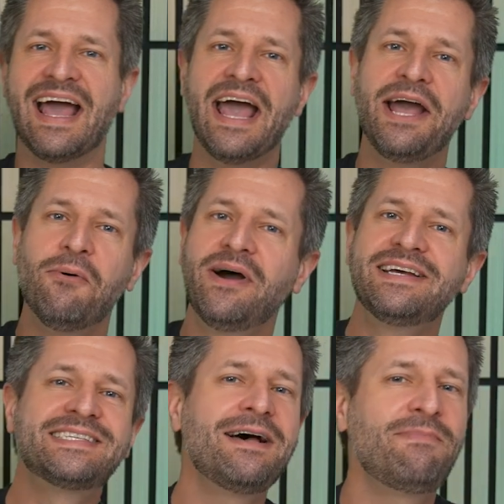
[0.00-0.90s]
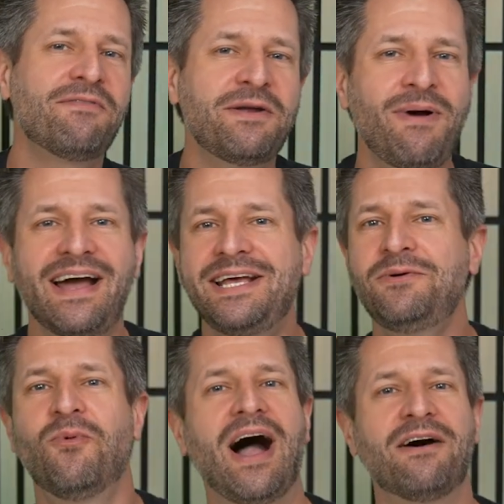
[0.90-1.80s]
Hey, what is up
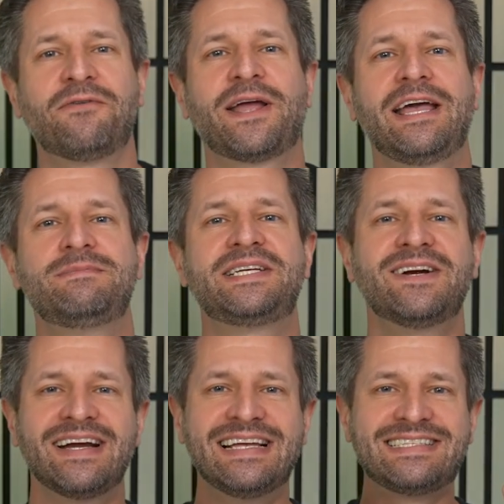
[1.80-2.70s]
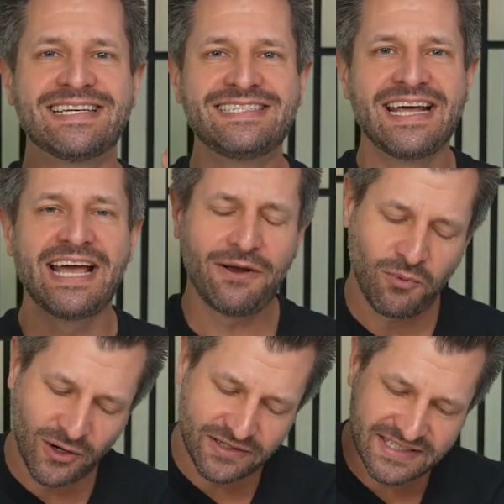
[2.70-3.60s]
everybody? Wild four Games here, and
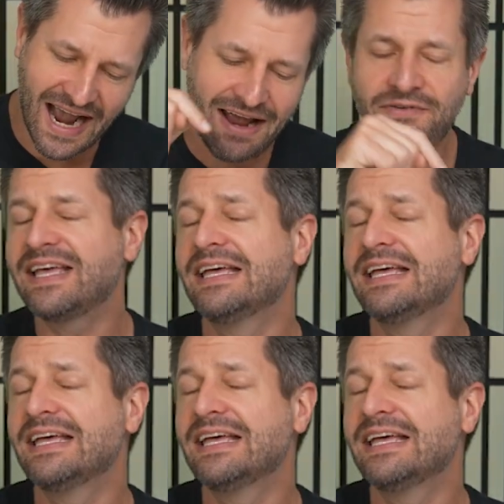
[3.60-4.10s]
today we're diving